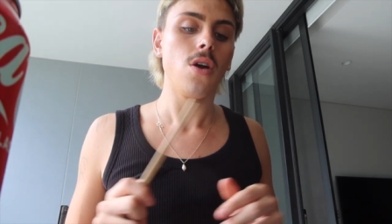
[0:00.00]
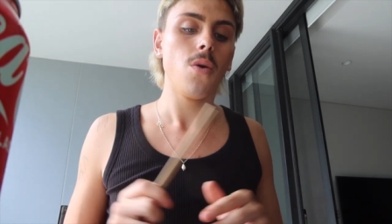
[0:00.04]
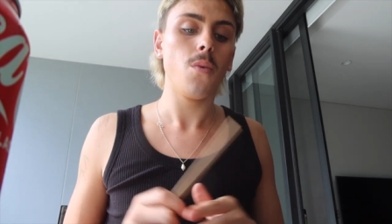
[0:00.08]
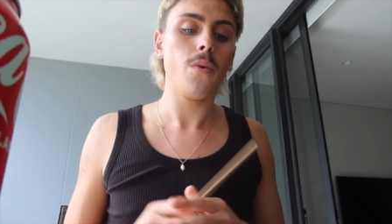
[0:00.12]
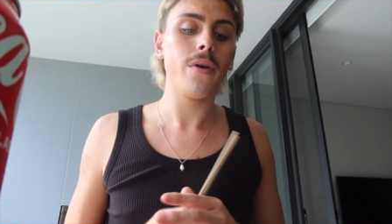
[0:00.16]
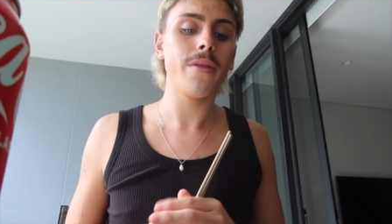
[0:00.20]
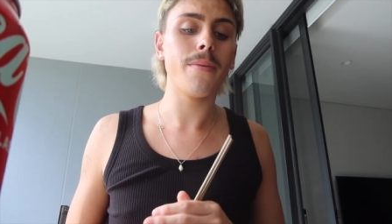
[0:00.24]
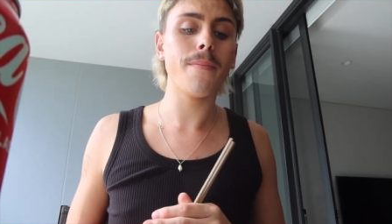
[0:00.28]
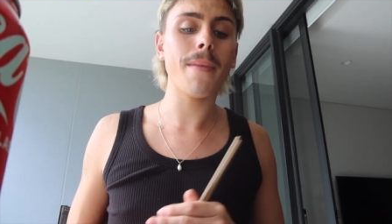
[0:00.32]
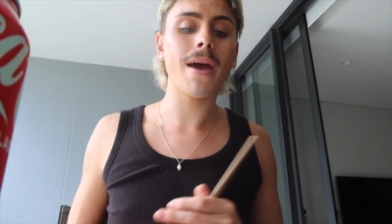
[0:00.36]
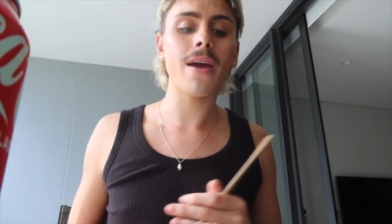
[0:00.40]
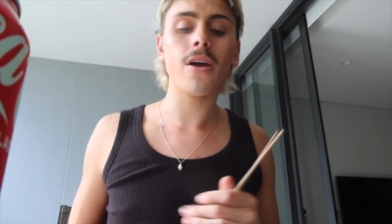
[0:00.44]

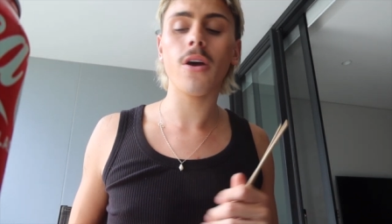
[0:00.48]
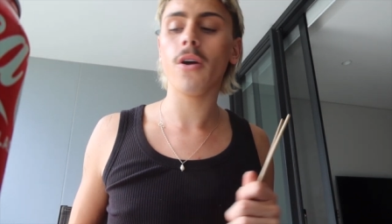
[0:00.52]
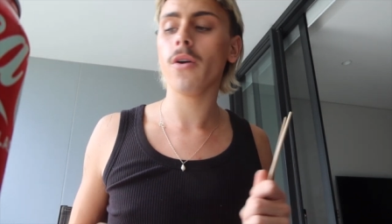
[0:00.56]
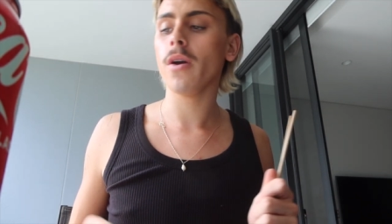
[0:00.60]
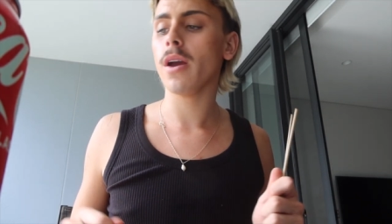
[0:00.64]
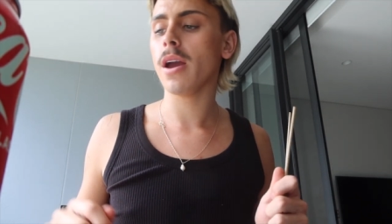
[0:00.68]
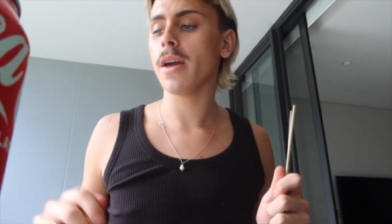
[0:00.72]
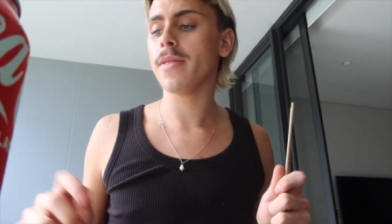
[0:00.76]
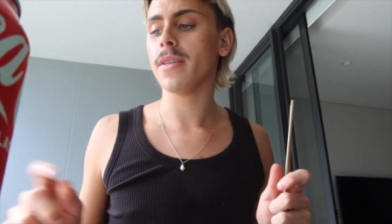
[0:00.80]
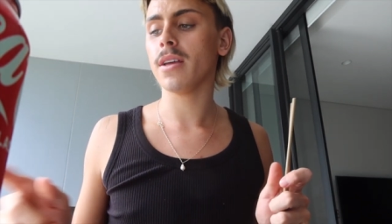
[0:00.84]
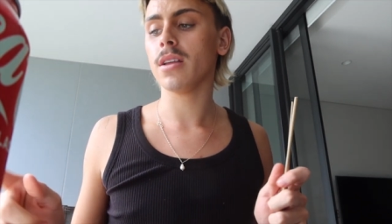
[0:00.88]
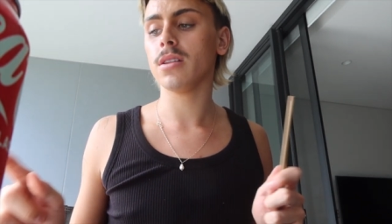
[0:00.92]
with mayo,
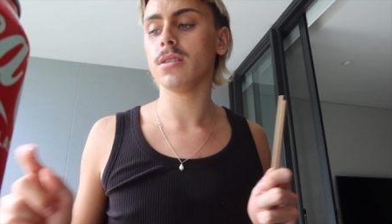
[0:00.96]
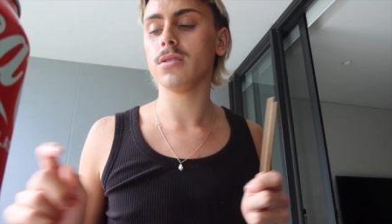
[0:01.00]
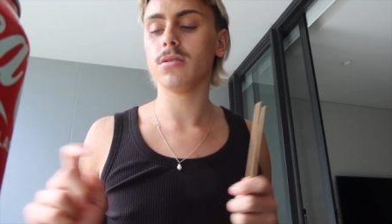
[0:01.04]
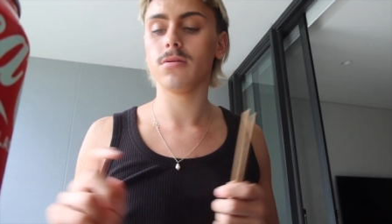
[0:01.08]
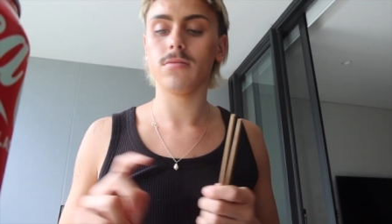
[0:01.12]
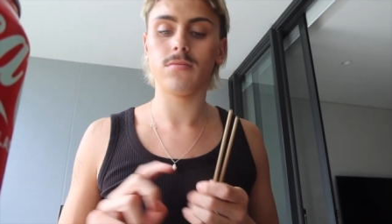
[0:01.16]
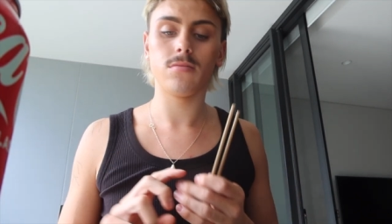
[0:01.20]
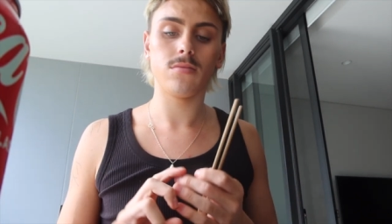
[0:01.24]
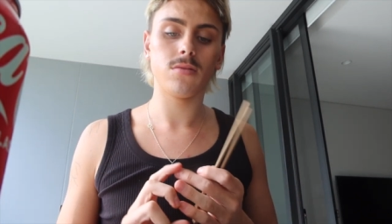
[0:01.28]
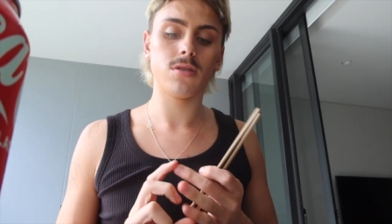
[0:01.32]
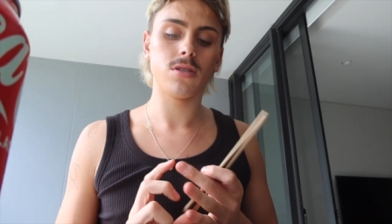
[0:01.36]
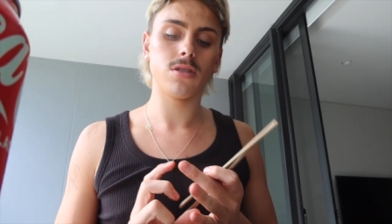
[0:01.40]
and then
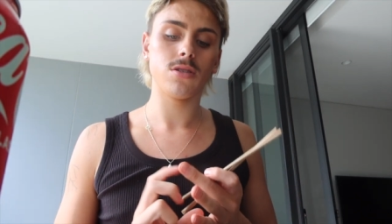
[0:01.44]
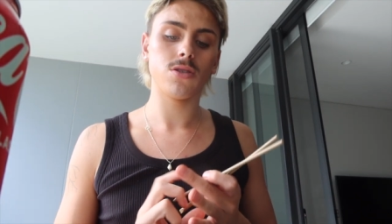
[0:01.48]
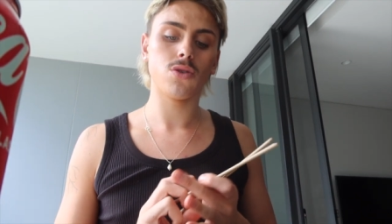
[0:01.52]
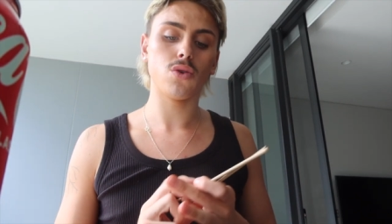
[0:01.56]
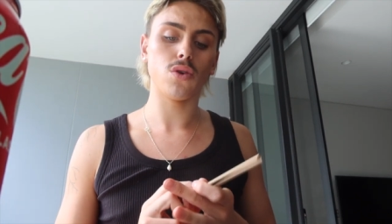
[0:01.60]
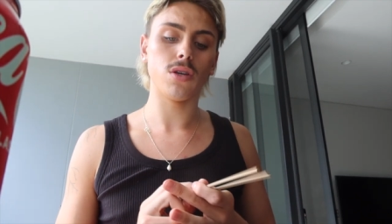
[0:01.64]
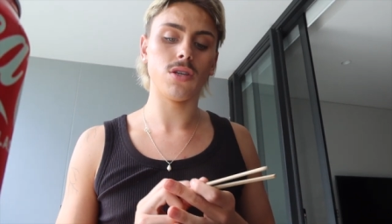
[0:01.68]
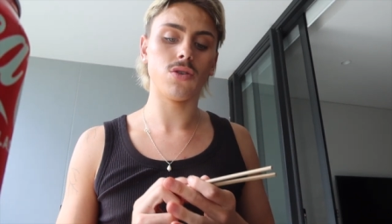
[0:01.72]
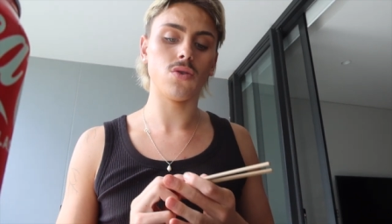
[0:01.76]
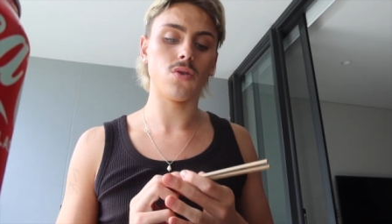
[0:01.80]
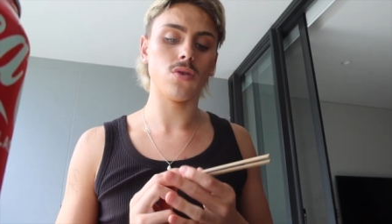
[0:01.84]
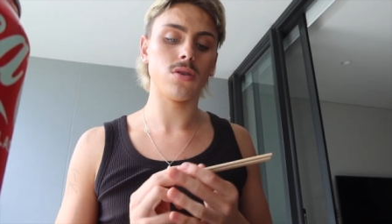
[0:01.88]

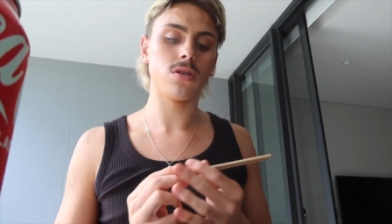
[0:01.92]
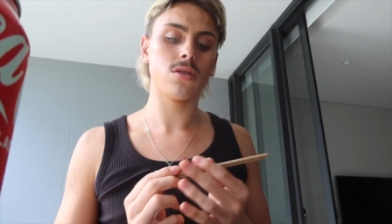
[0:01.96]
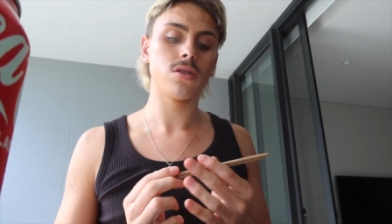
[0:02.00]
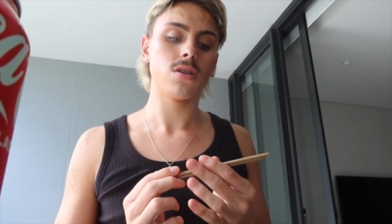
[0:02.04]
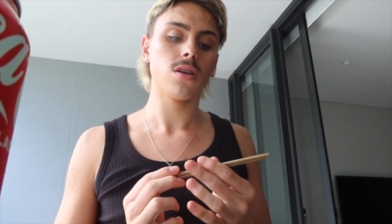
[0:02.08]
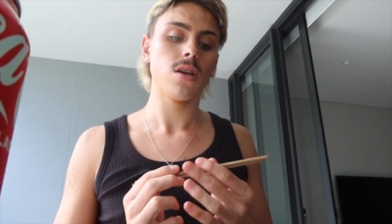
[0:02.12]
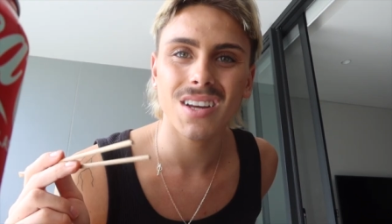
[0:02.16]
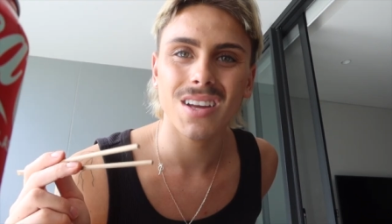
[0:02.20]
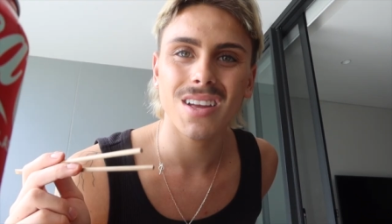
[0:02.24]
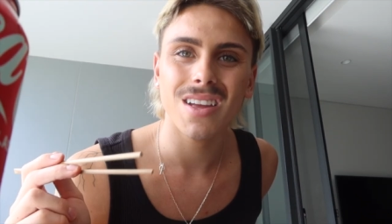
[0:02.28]
soy sauce.